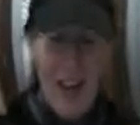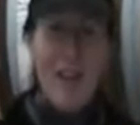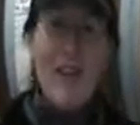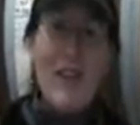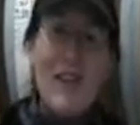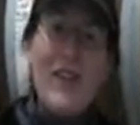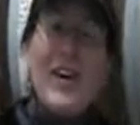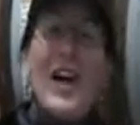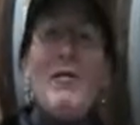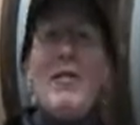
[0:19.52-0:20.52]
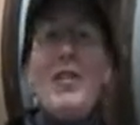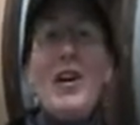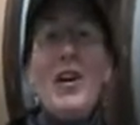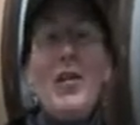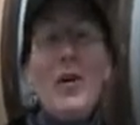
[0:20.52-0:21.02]
This is the time of
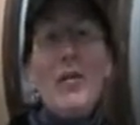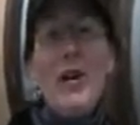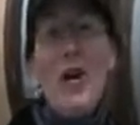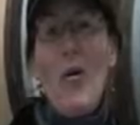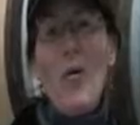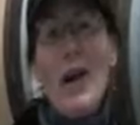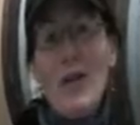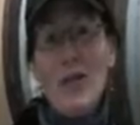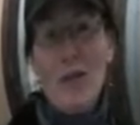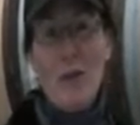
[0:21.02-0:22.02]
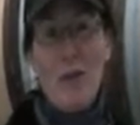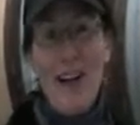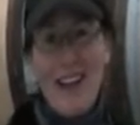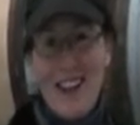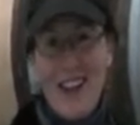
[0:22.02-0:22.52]
year where we don't wait for
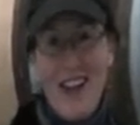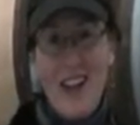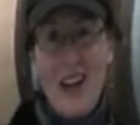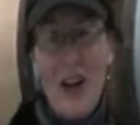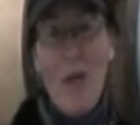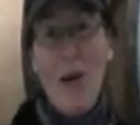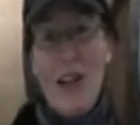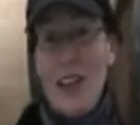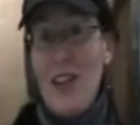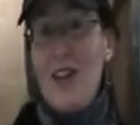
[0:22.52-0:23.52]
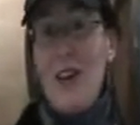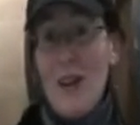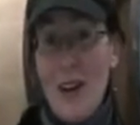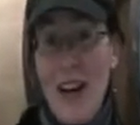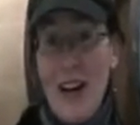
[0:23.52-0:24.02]
spring cleaning. We clean year
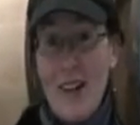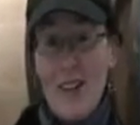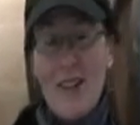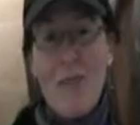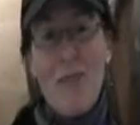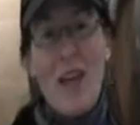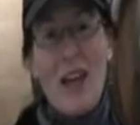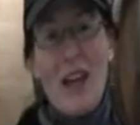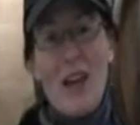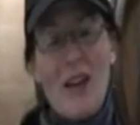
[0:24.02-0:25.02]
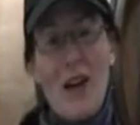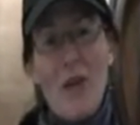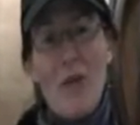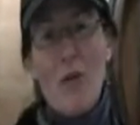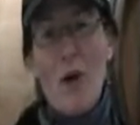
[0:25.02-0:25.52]
round,
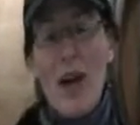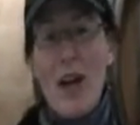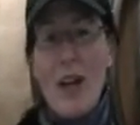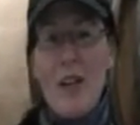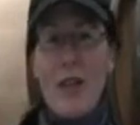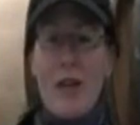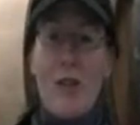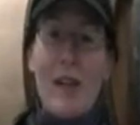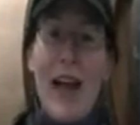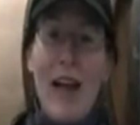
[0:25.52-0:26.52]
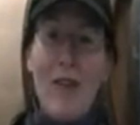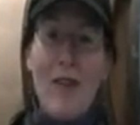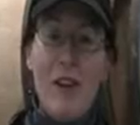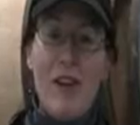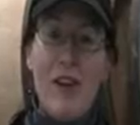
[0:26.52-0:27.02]
and the wines from last
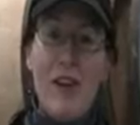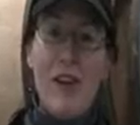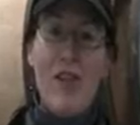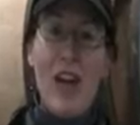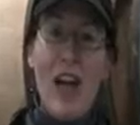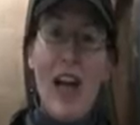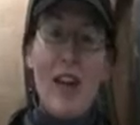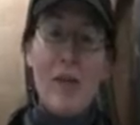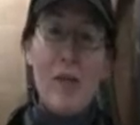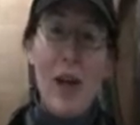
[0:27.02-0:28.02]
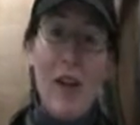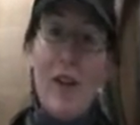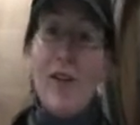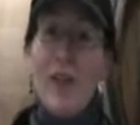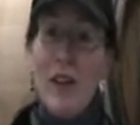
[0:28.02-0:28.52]
vintage, as well
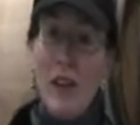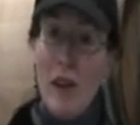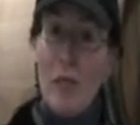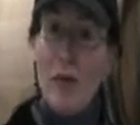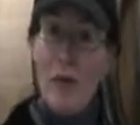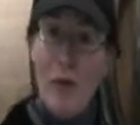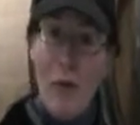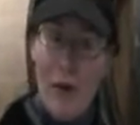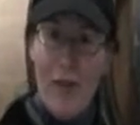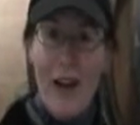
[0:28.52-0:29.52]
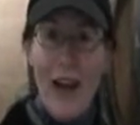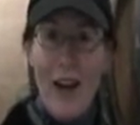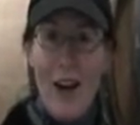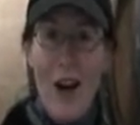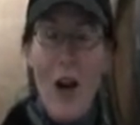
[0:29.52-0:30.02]
as the year before
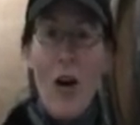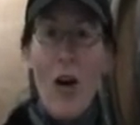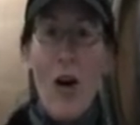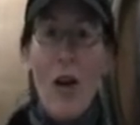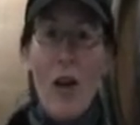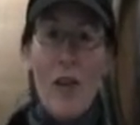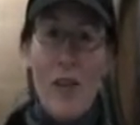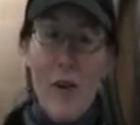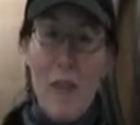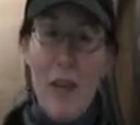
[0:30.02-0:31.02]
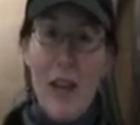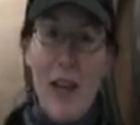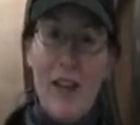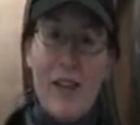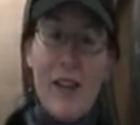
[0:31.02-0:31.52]
that, are all at some
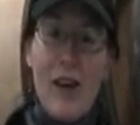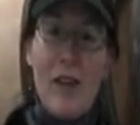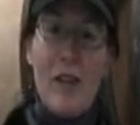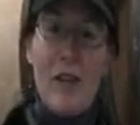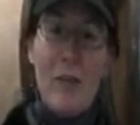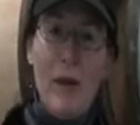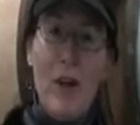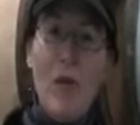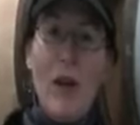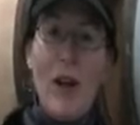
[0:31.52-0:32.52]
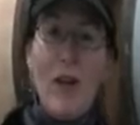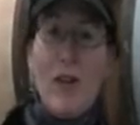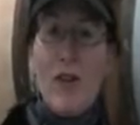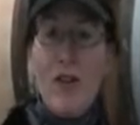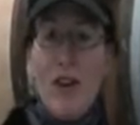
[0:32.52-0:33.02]
place along this big wheel of
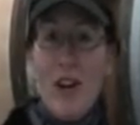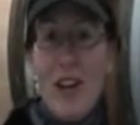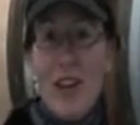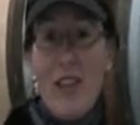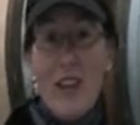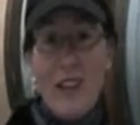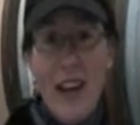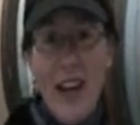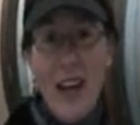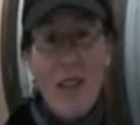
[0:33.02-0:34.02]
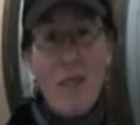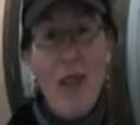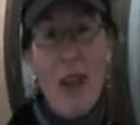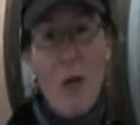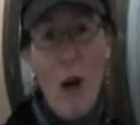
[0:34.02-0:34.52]
a journey that they take.
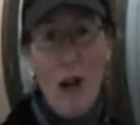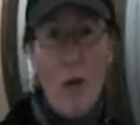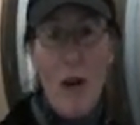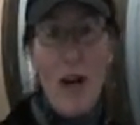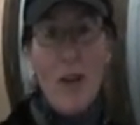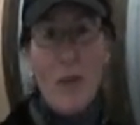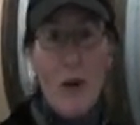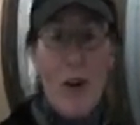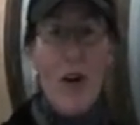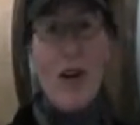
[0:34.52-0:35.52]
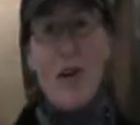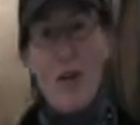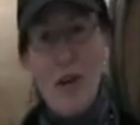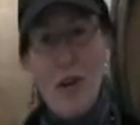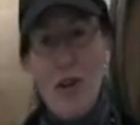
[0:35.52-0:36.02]
And white wines work on a
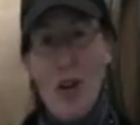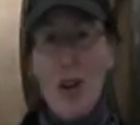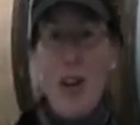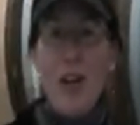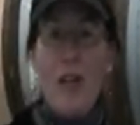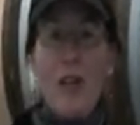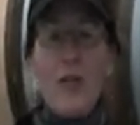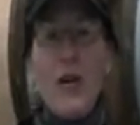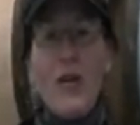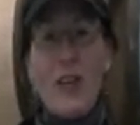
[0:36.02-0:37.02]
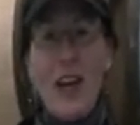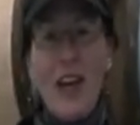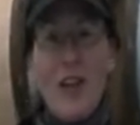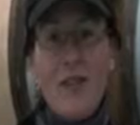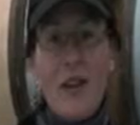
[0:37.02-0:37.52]
different journey than
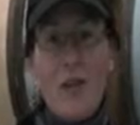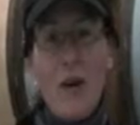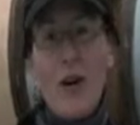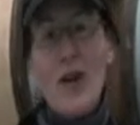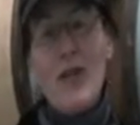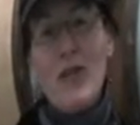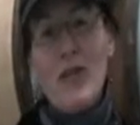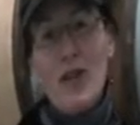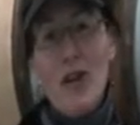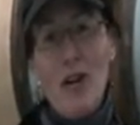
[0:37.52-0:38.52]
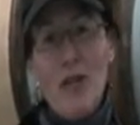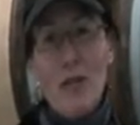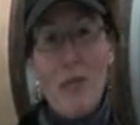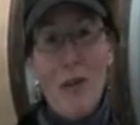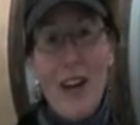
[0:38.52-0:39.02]
rosés that work on a different journey from
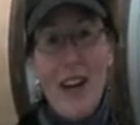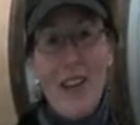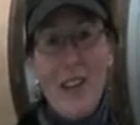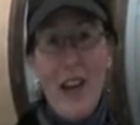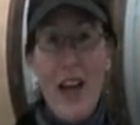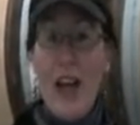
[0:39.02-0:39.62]
reds.